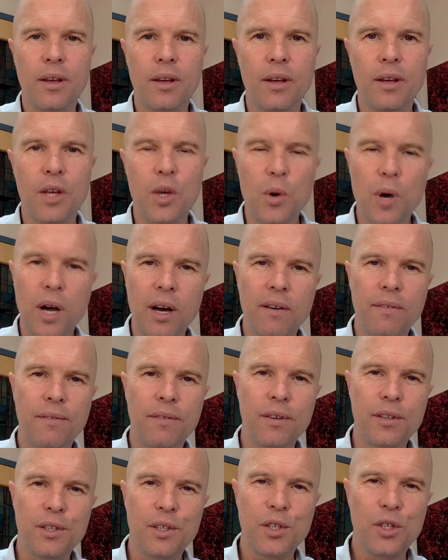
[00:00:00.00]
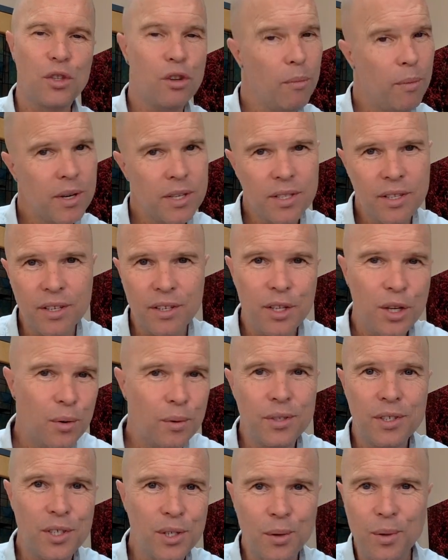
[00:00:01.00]
You have so much to do
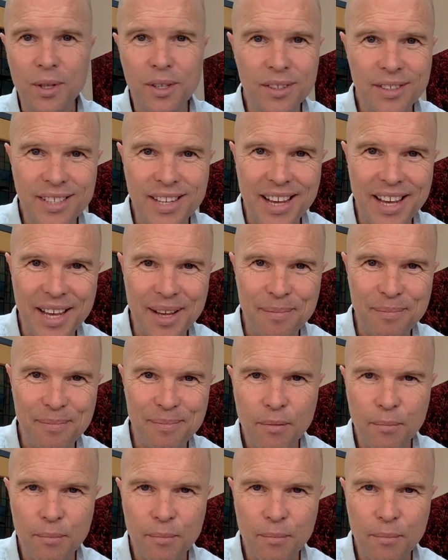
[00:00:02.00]
in so little time.